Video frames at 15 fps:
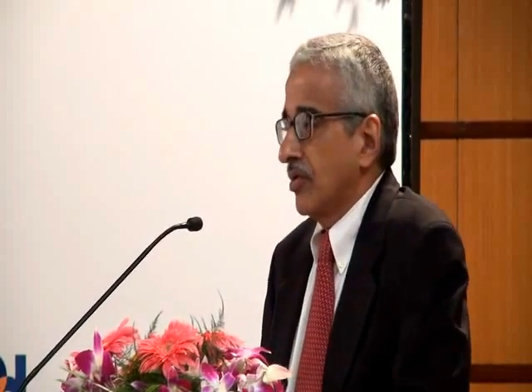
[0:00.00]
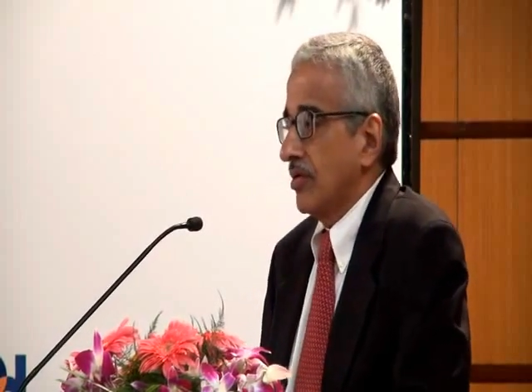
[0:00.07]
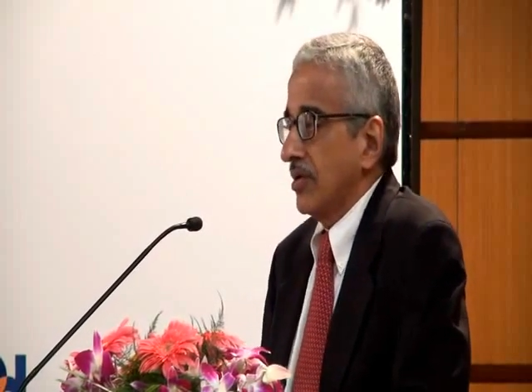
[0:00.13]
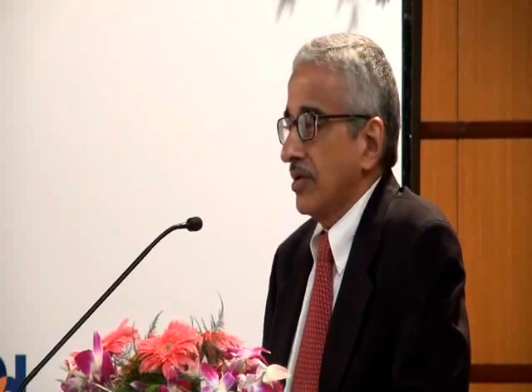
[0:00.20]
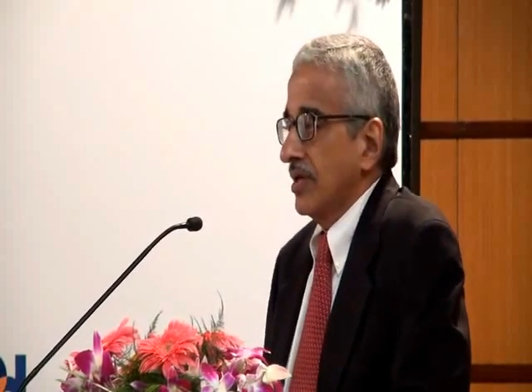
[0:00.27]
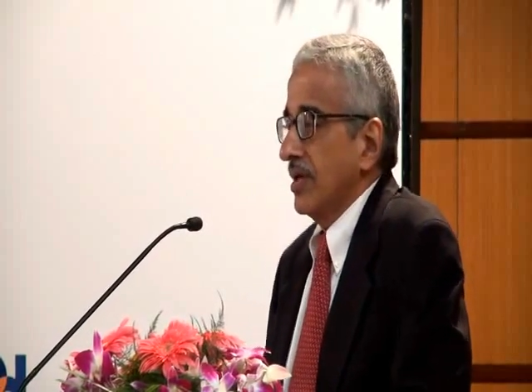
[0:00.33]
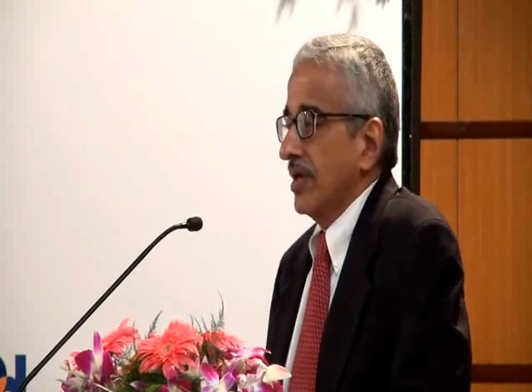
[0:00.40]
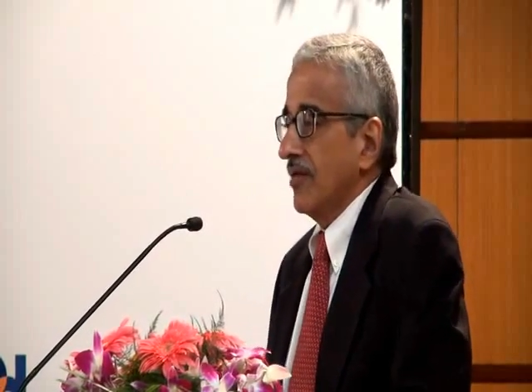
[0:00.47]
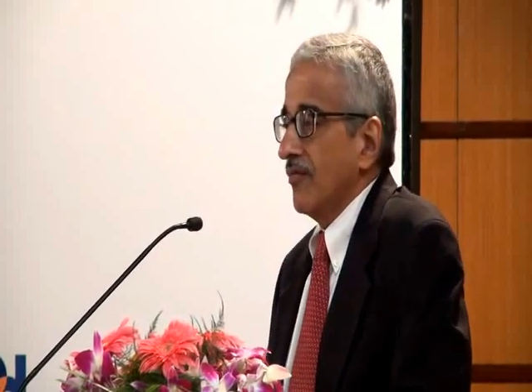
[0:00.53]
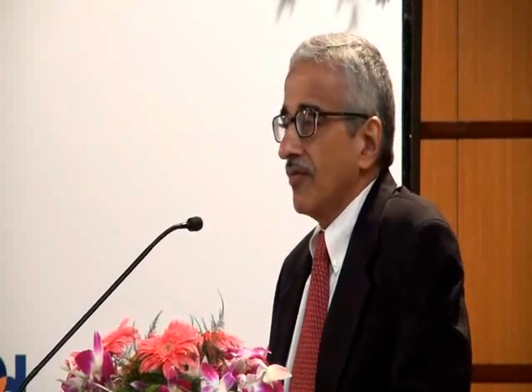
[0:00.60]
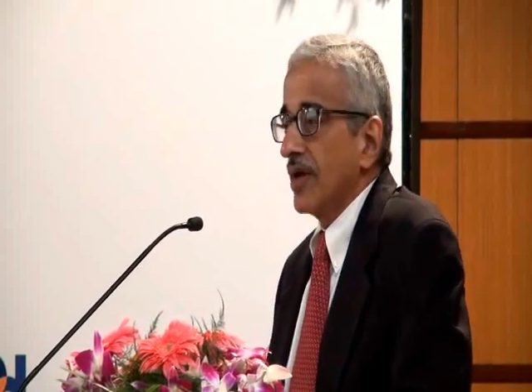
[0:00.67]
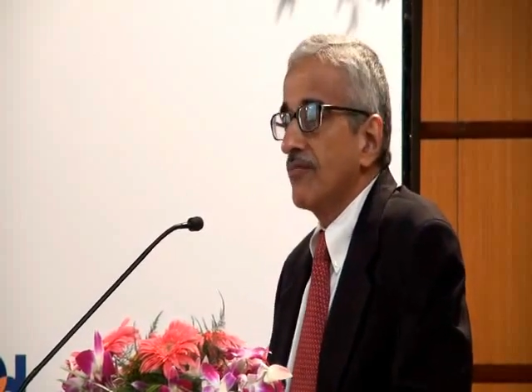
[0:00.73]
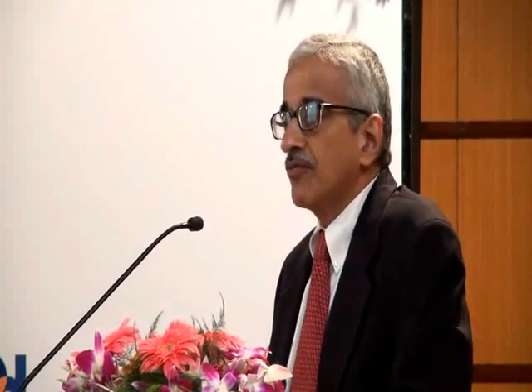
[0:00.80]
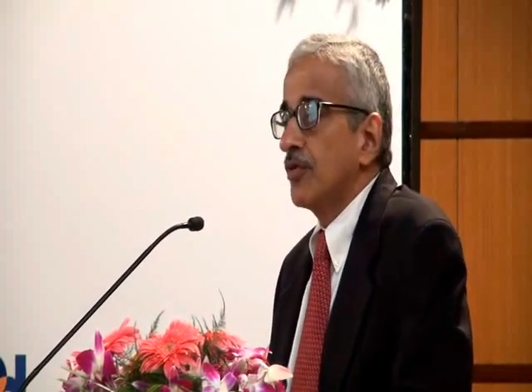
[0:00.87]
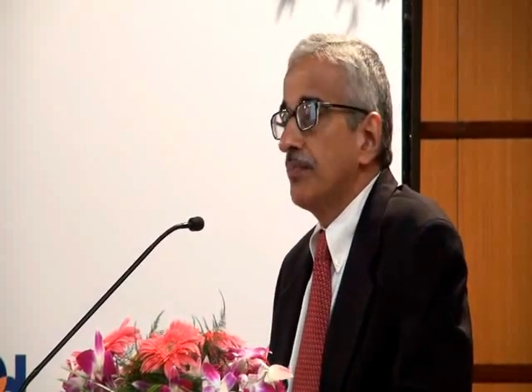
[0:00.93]
Therefore,
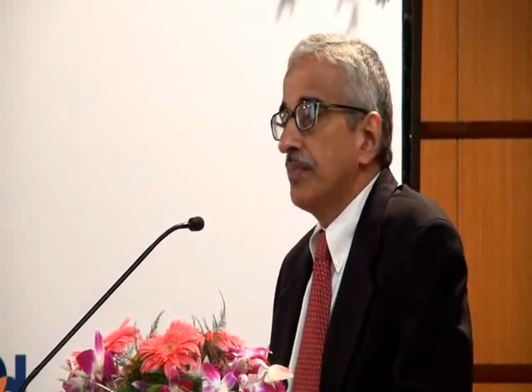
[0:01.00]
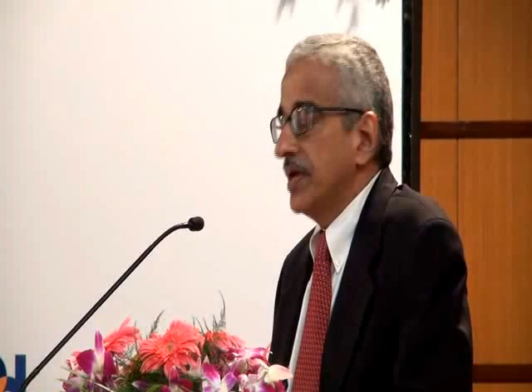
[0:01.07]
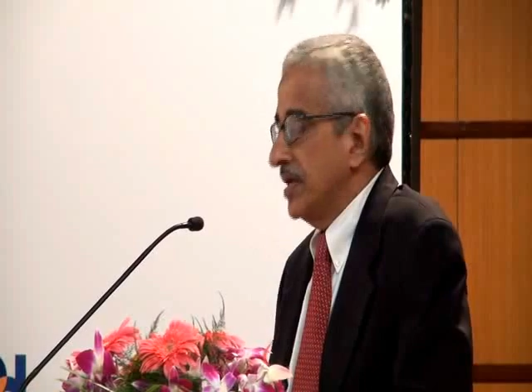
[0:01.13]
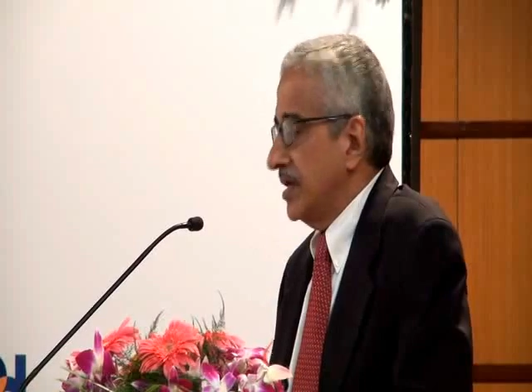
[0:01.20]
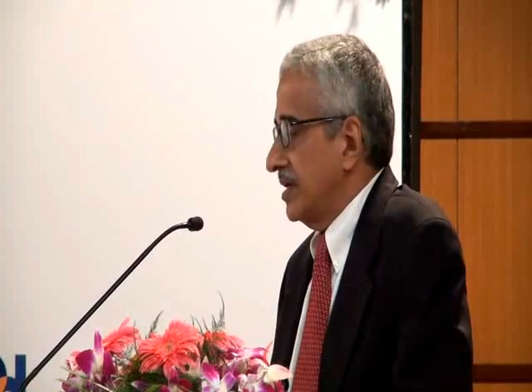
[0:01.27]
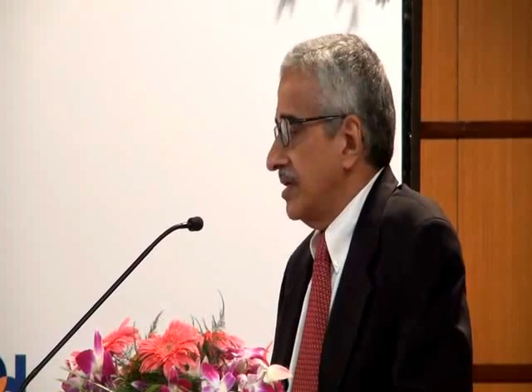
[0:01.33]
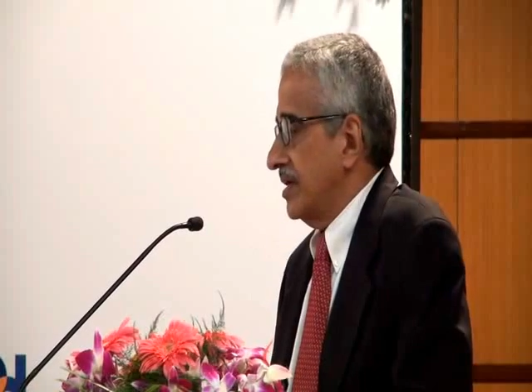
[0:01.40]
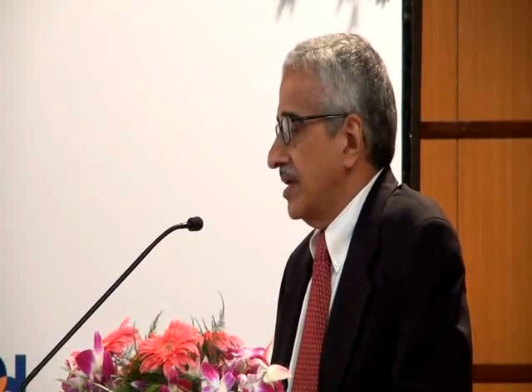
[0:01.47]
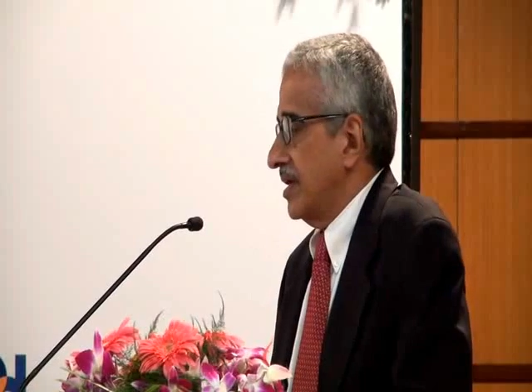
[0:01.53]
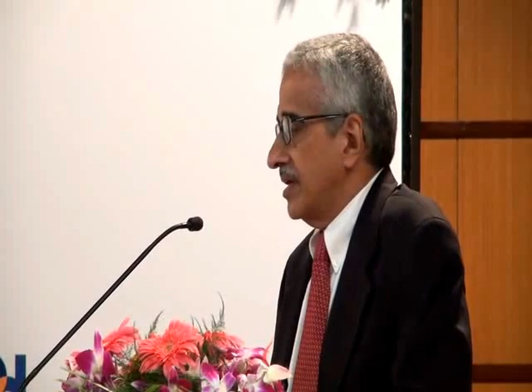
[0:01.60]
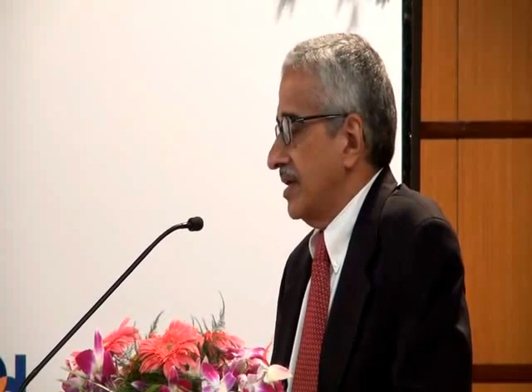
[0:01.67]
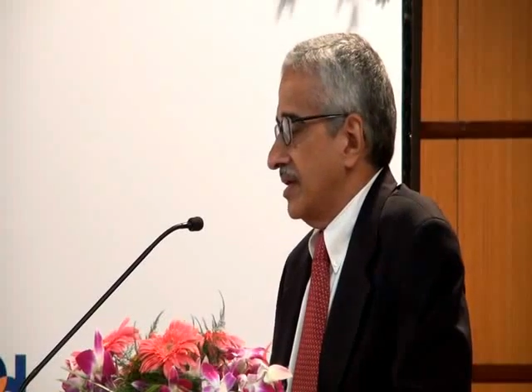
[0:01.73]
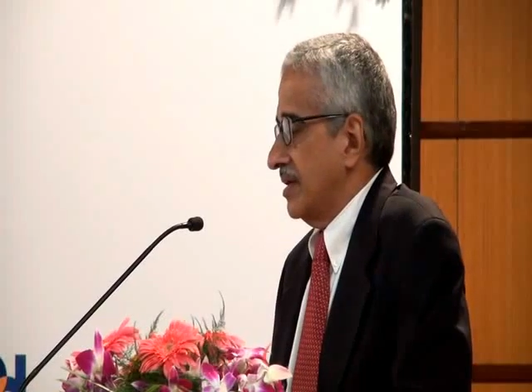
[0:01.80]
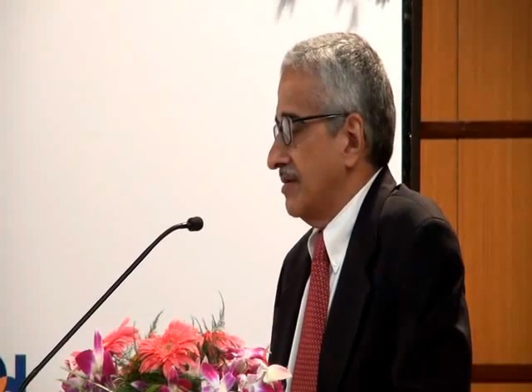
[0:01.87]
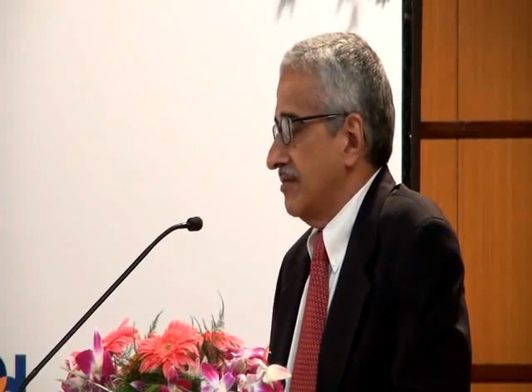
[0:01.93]
one would
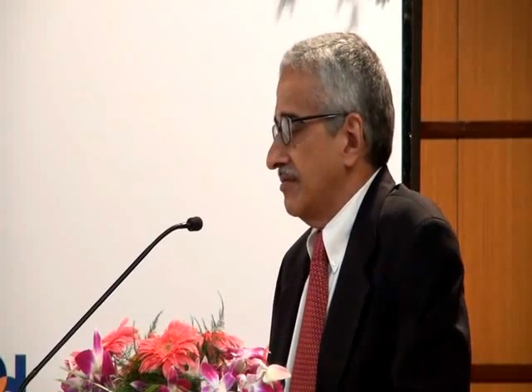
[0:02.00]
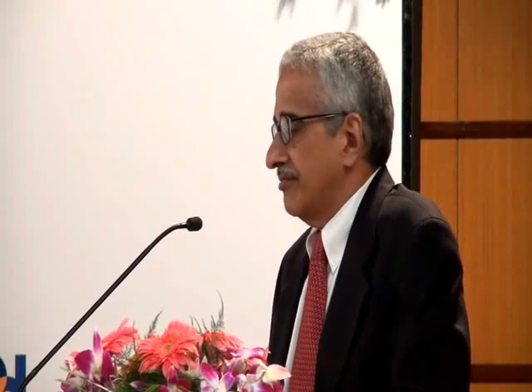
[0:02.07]
be